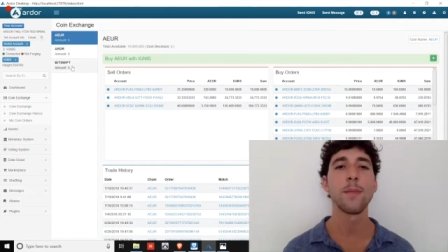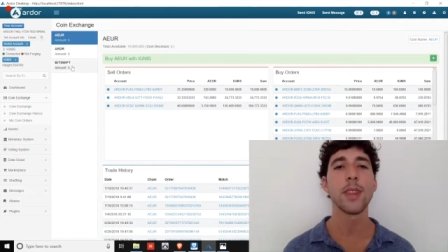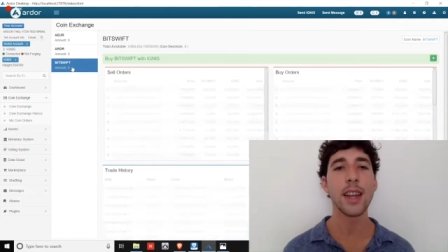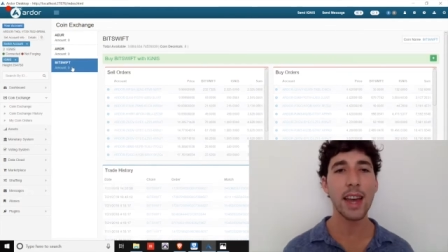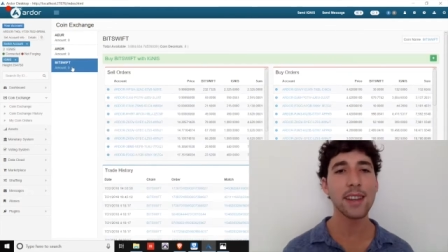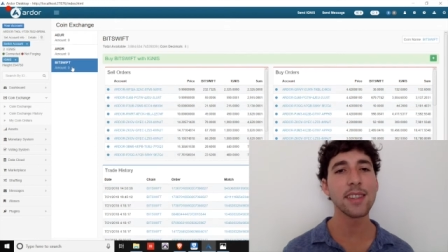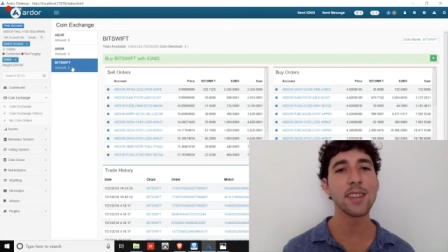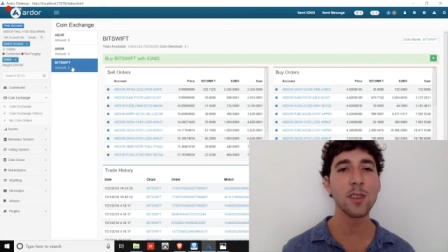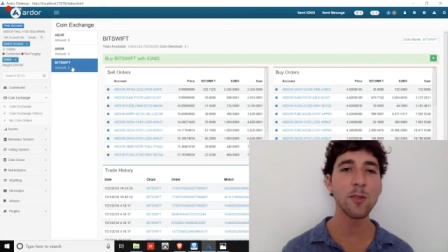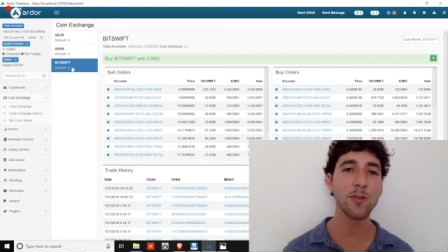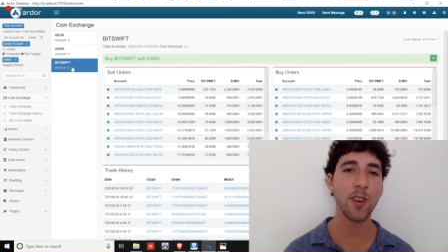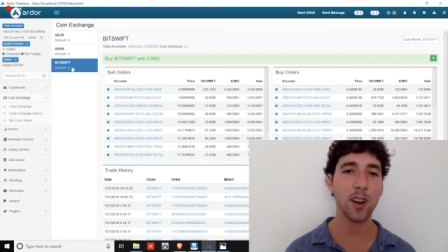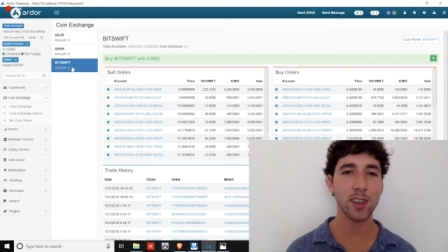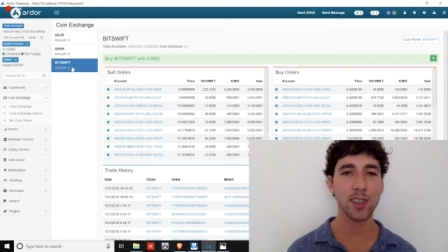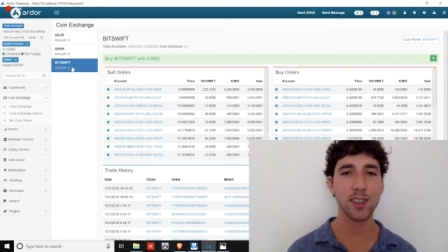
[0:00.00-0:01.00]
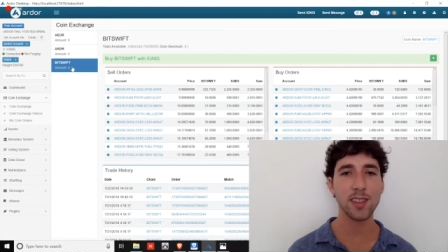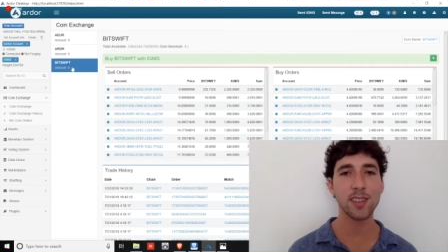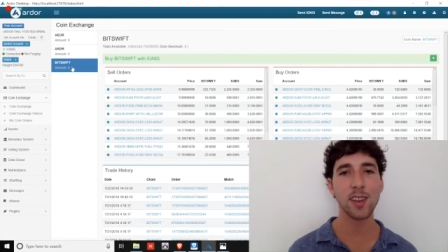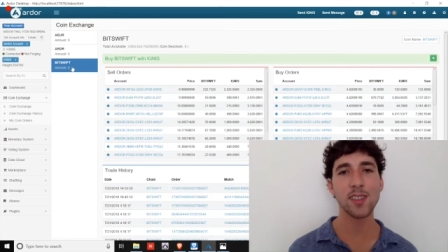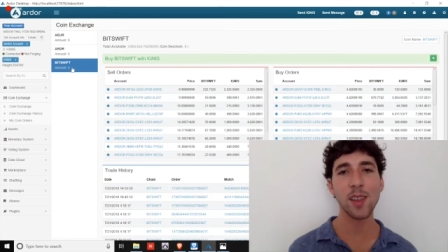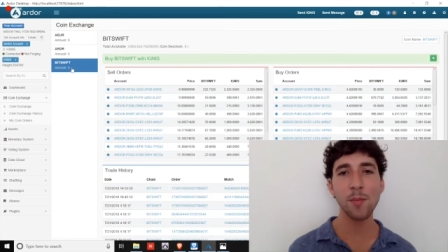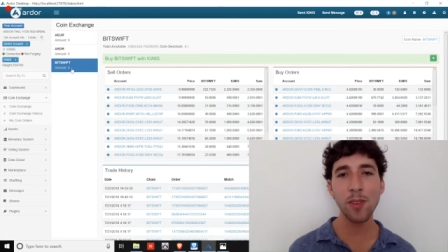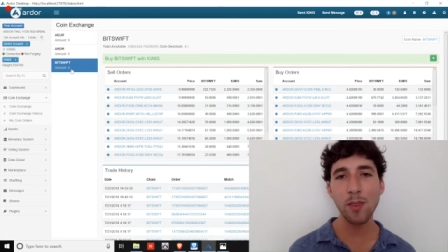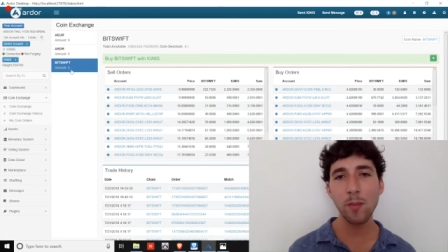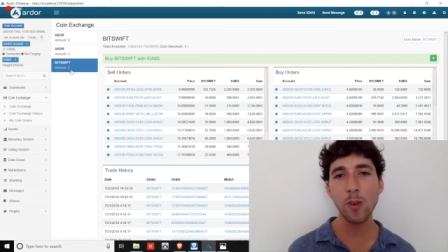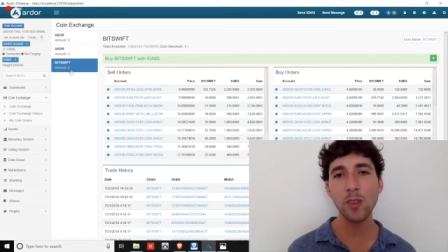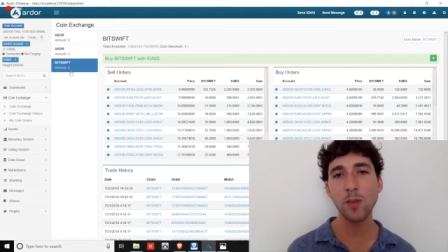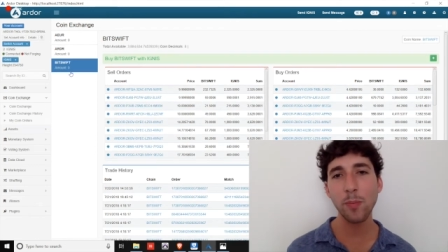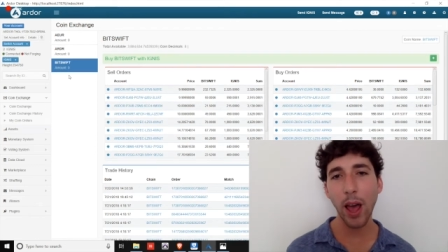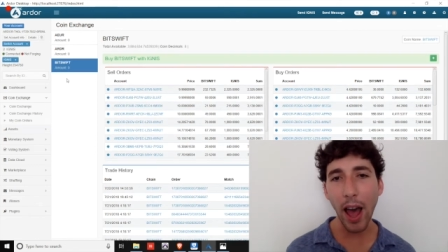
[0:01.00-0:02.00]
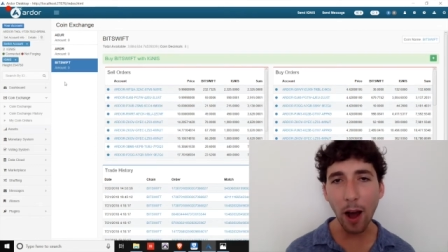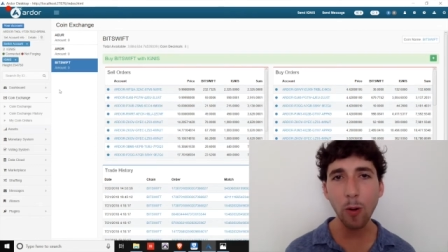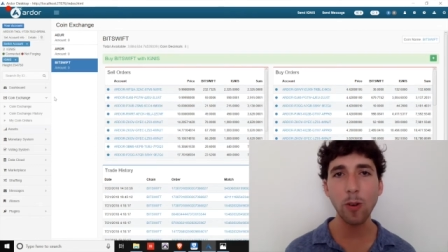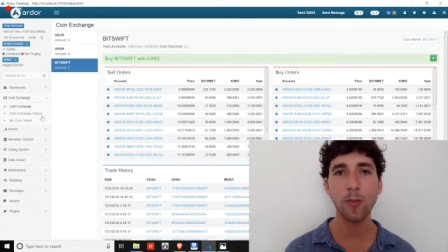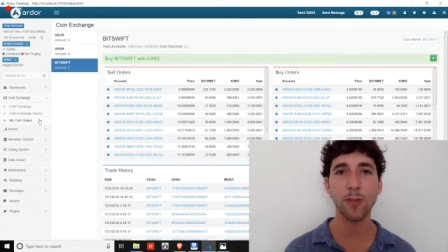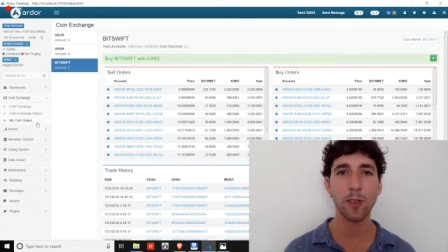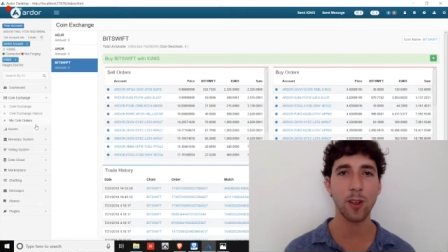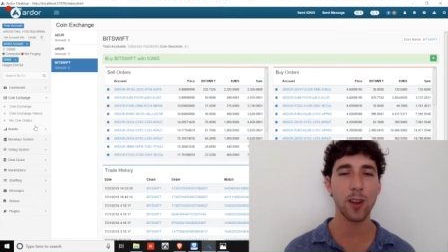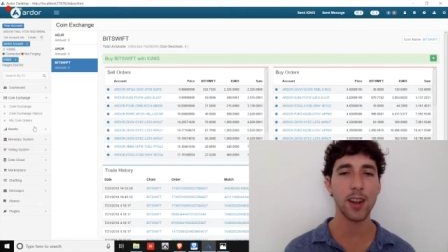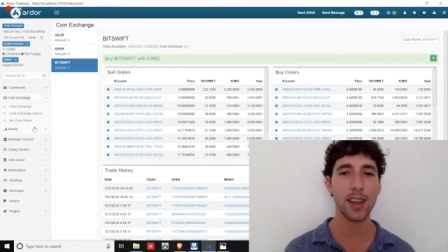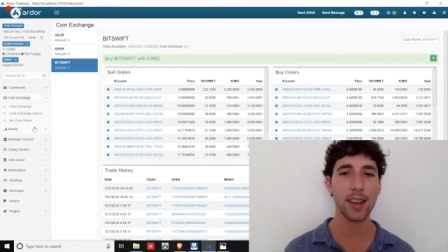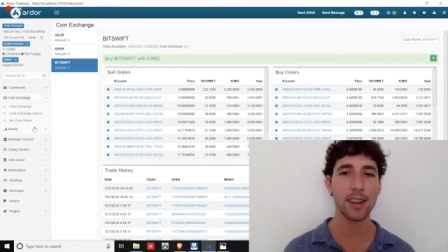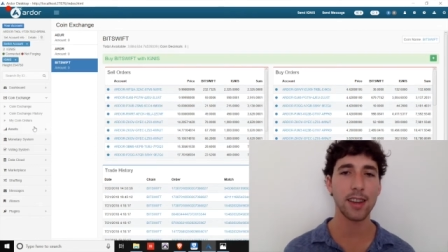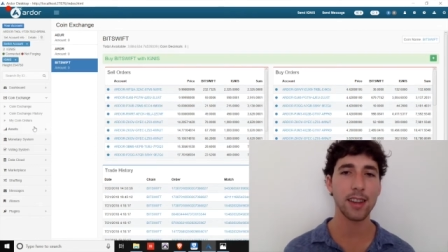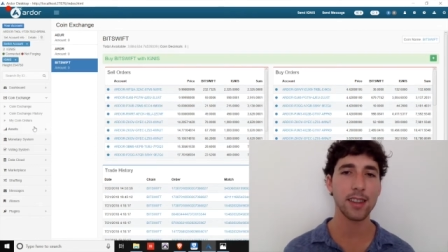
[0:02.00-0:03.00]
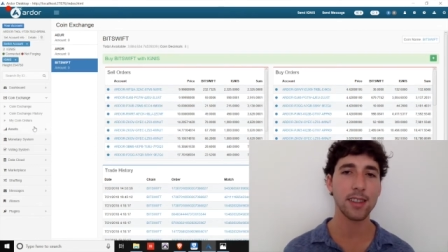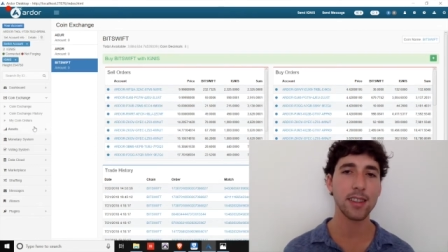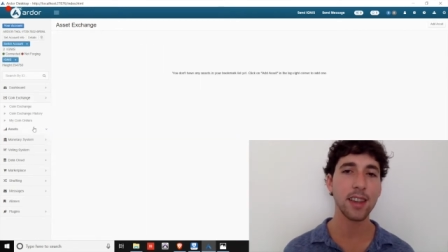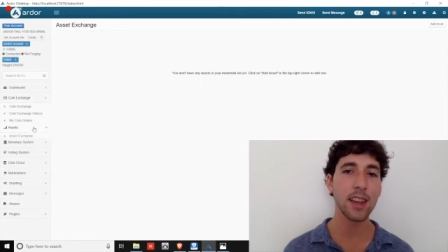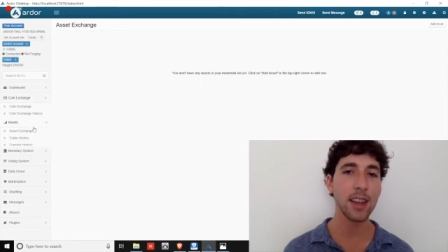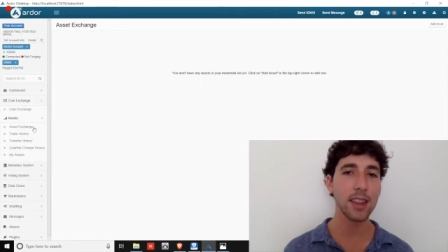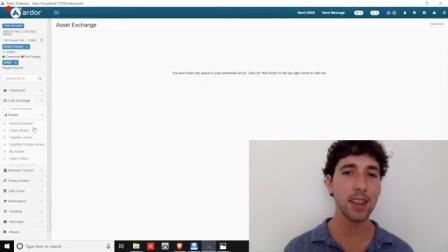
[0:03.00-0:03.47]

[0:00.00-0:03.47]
The next two functions are some of the most powerful on IGNIS,